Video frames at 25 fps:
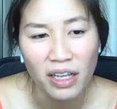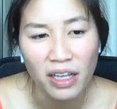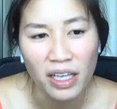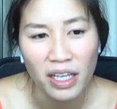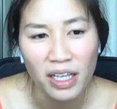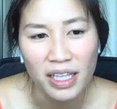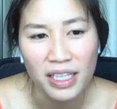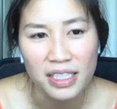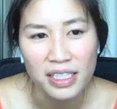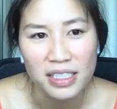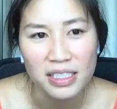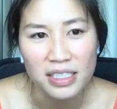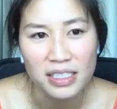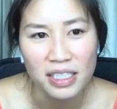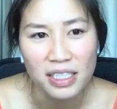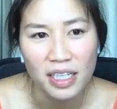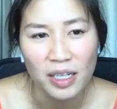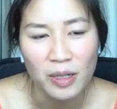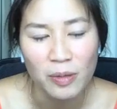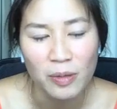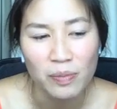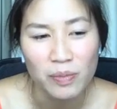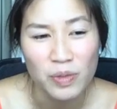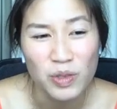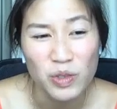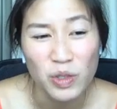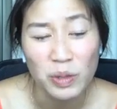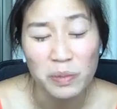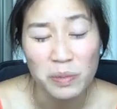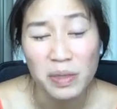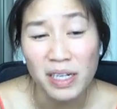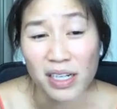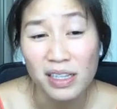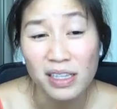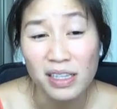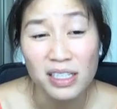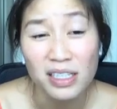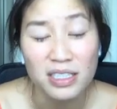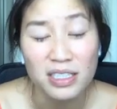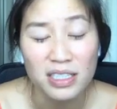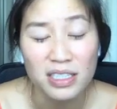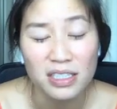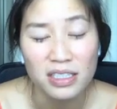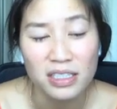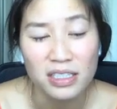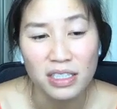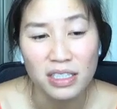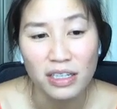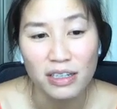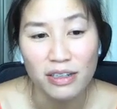And so I made a
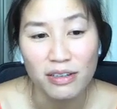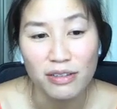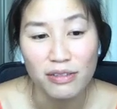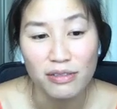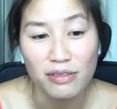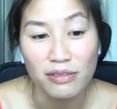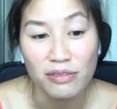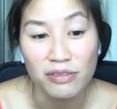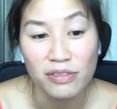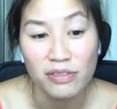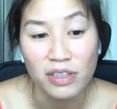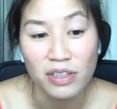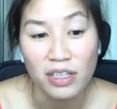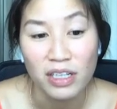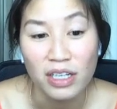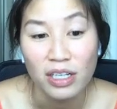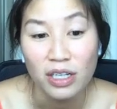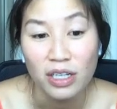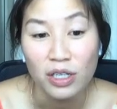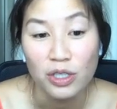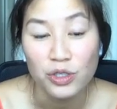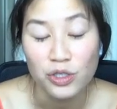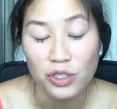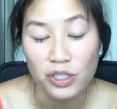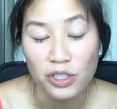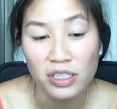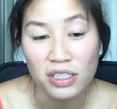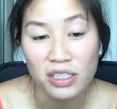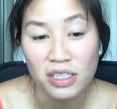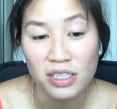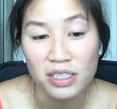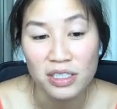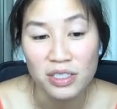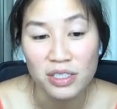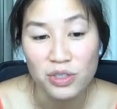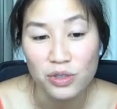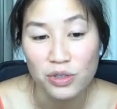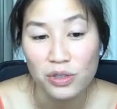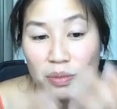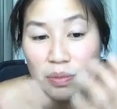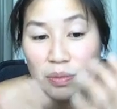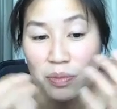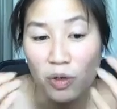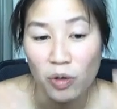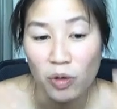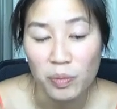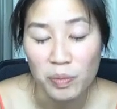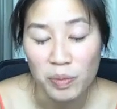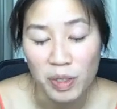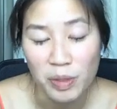list of journalists
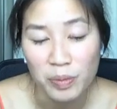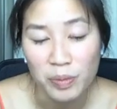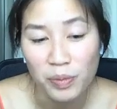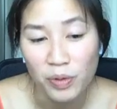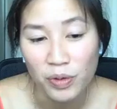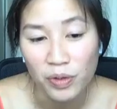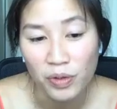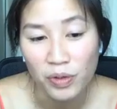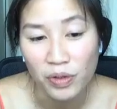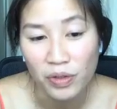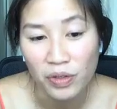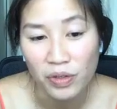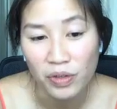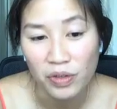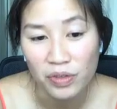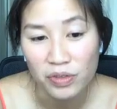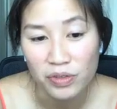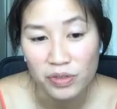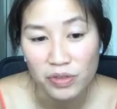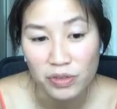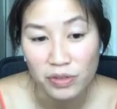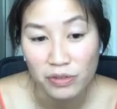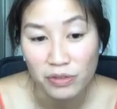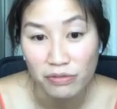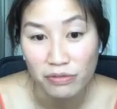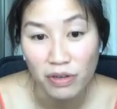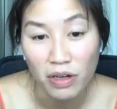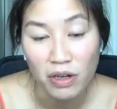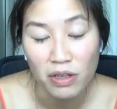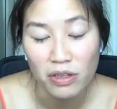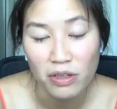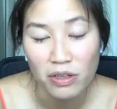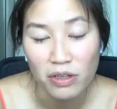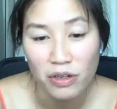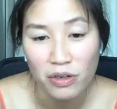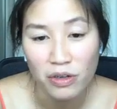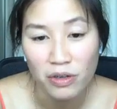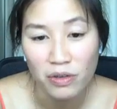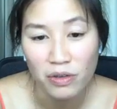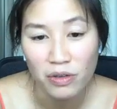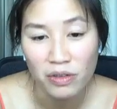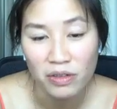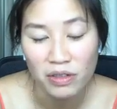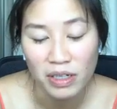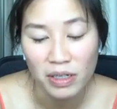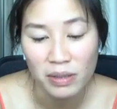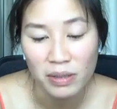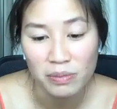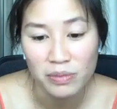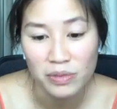or people to follow
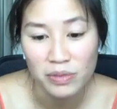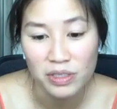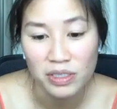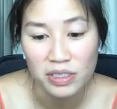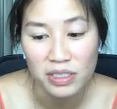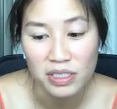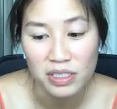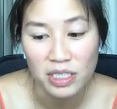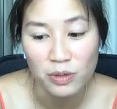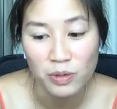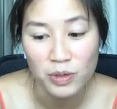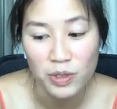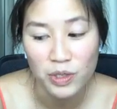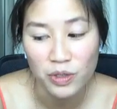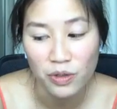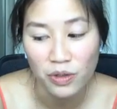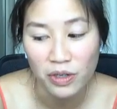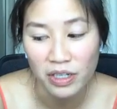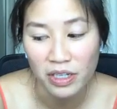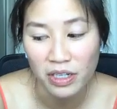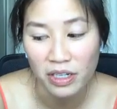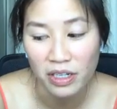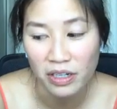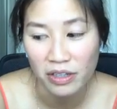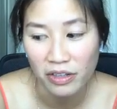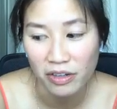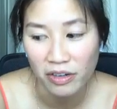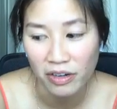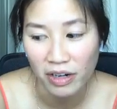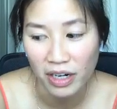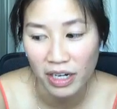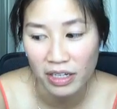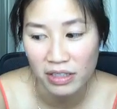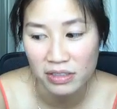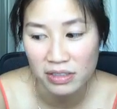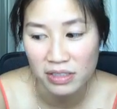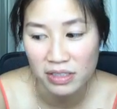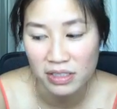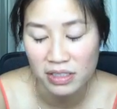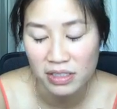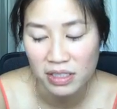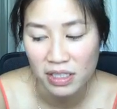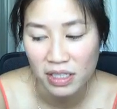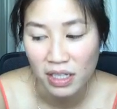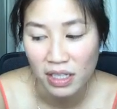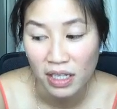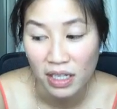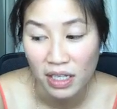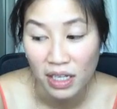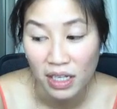to see what's going on the ground.
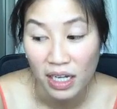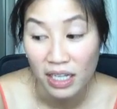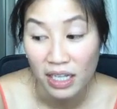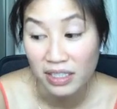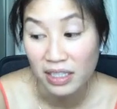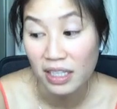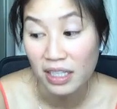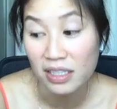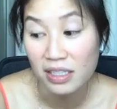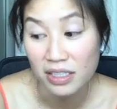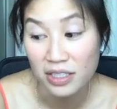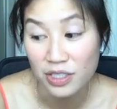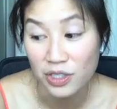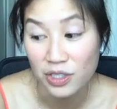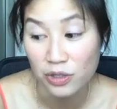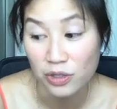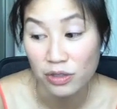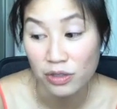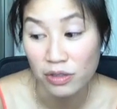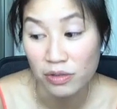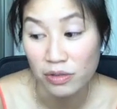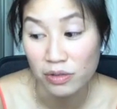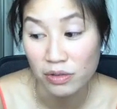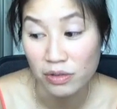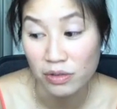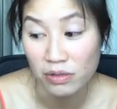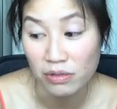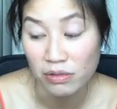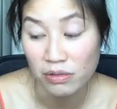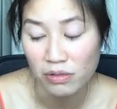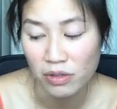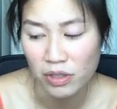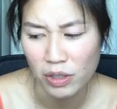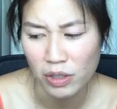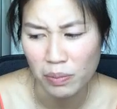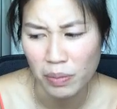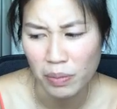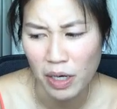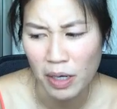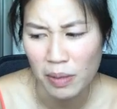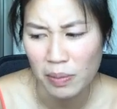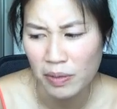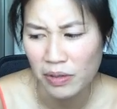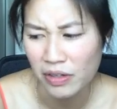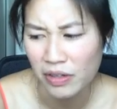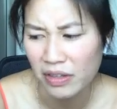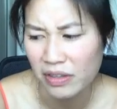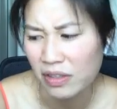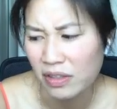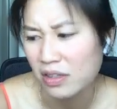And that list grew really
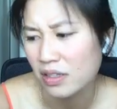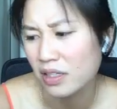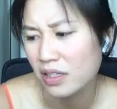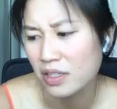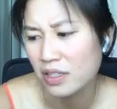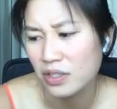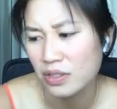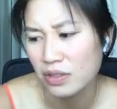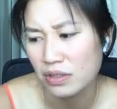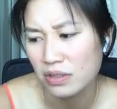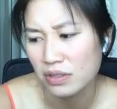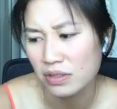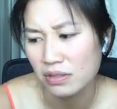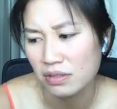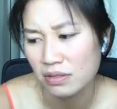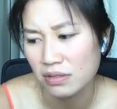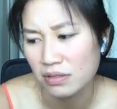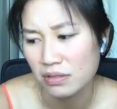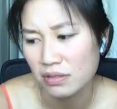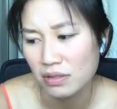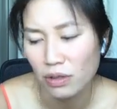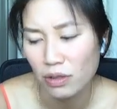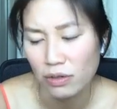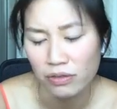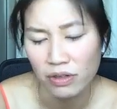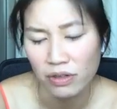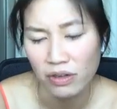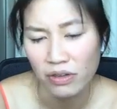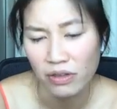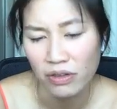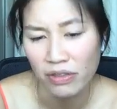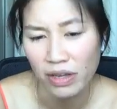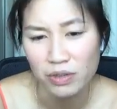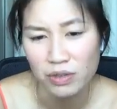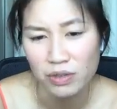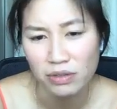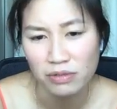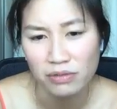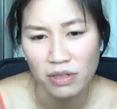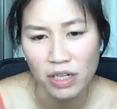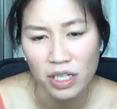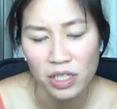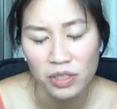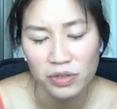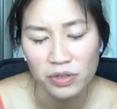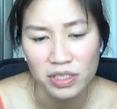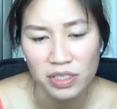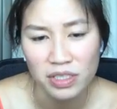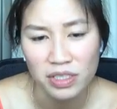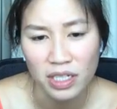popular. I think it has over 1,000
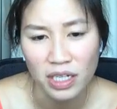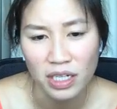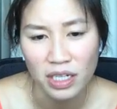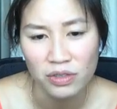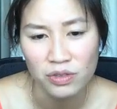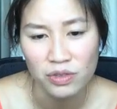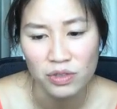followers now.